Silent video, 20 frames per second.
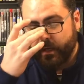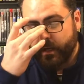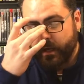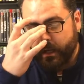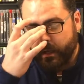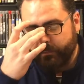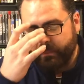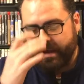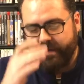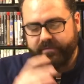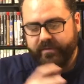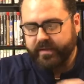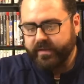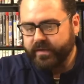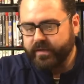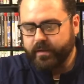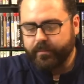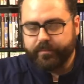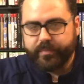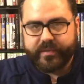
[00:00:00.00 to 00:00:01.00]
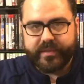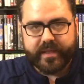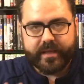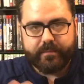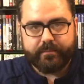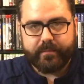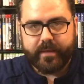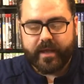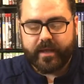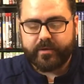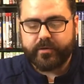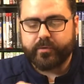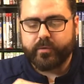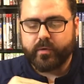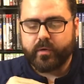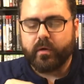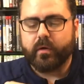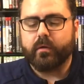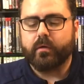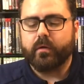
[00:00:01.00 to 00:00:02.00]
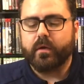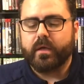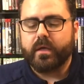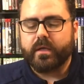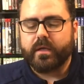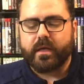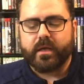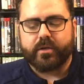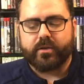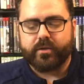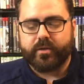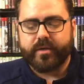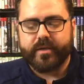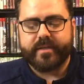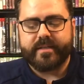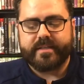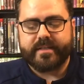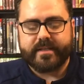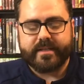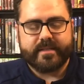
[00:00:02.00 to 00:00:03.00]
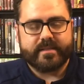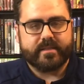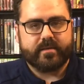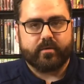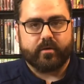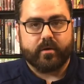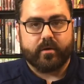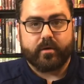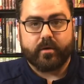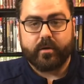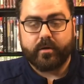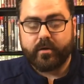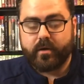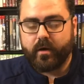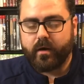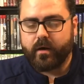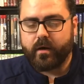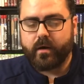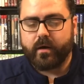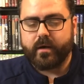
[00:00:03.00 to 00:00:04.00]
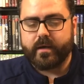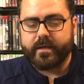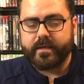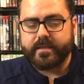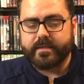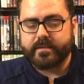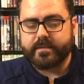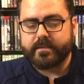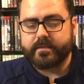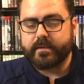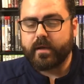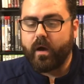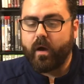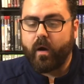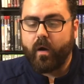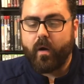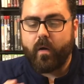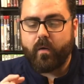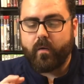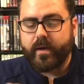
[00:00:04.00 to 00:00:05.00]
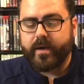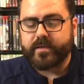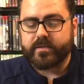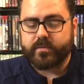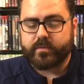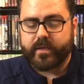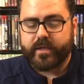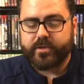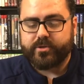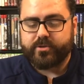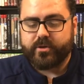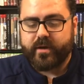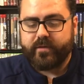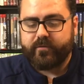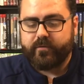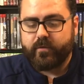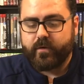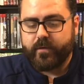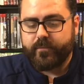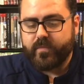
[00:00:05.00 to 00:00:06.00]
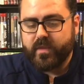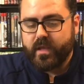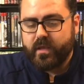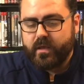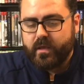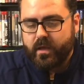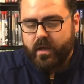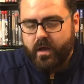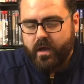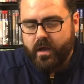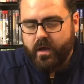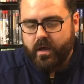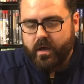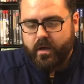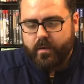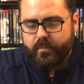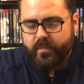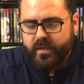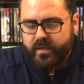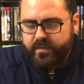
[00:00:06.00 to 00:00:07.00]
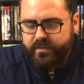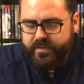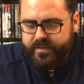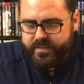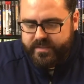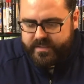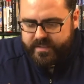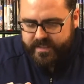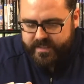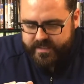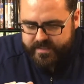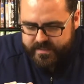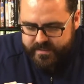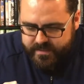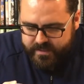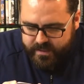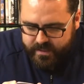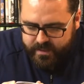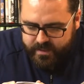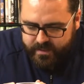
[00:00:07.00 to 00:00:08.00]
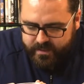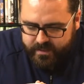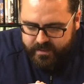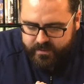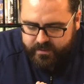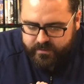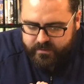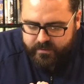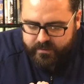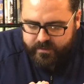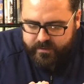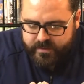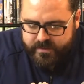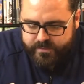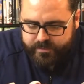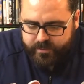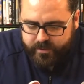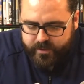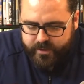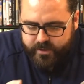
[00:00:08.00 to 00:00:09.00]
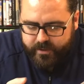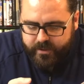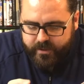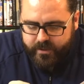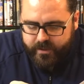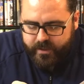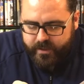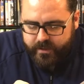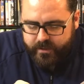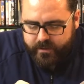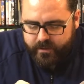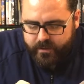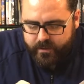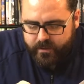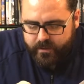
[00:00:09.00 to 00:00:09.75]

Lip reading: Having a complete manual, a good disc, or a good cart is always what I strive for. The disc looks pretty good.